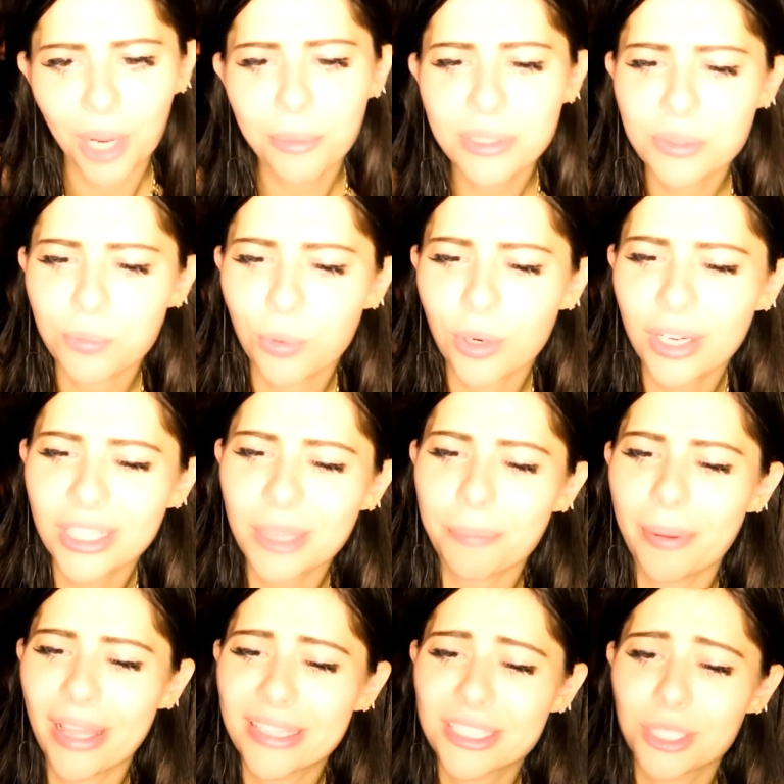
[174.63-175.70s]
I was worried the
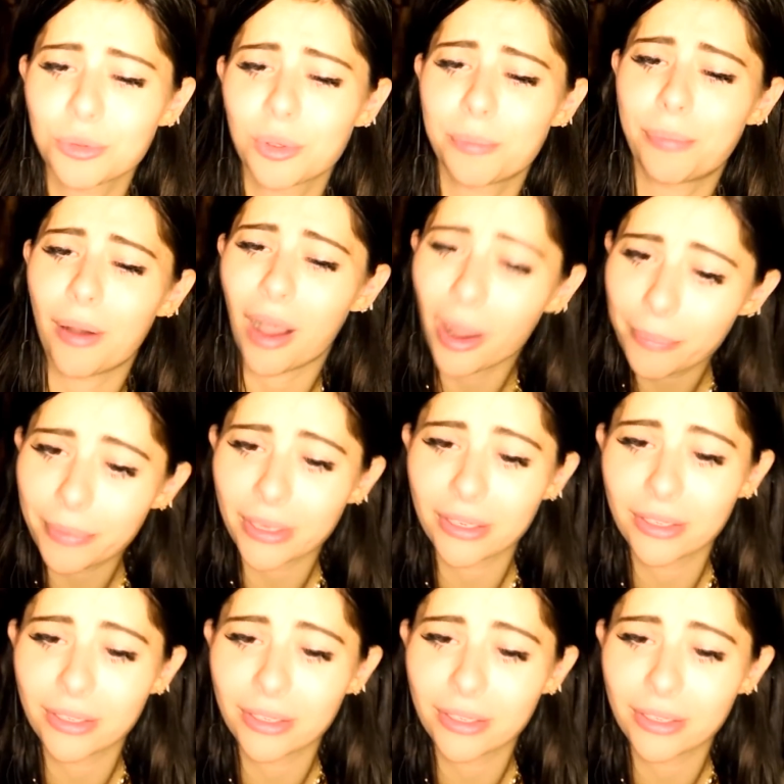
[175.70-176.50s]
pencil would pop